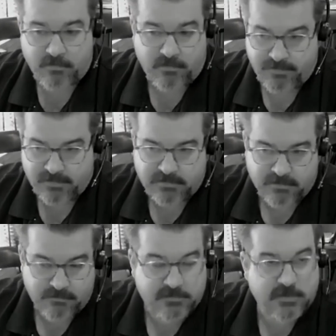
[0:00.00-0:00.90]

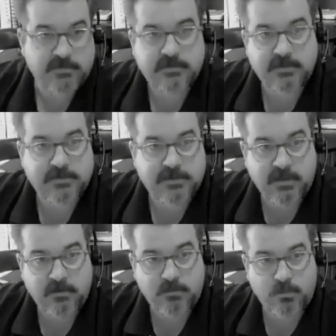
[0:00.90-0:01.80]
effective such and such
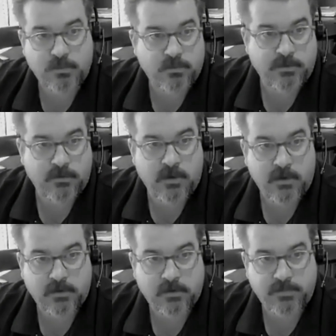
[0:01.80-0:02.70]
date, we will no
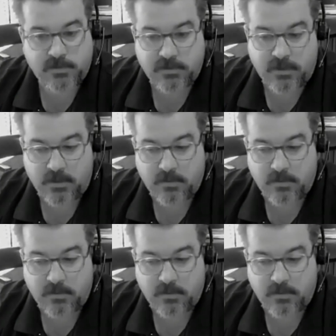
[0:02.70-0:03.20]
longer be